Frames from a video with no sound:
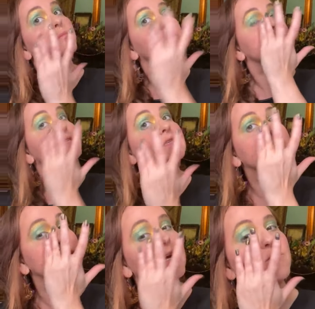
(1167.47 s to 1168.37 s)
but
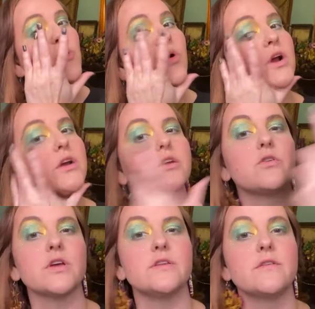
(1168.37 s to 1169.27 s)
stick more,
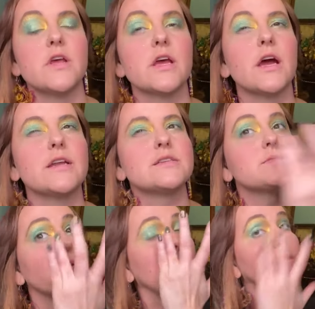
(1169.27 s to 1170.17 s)
you could kind of
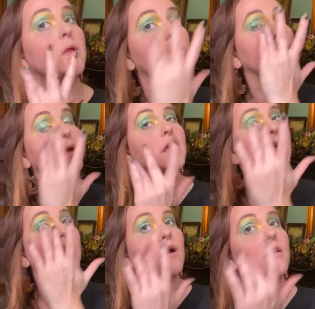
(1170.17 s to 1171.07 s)
spray a little
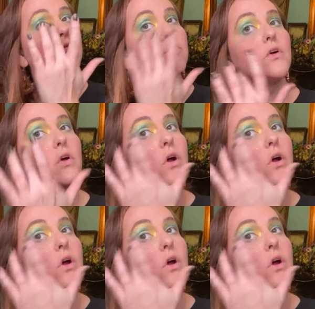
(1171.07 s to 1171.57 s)
bit of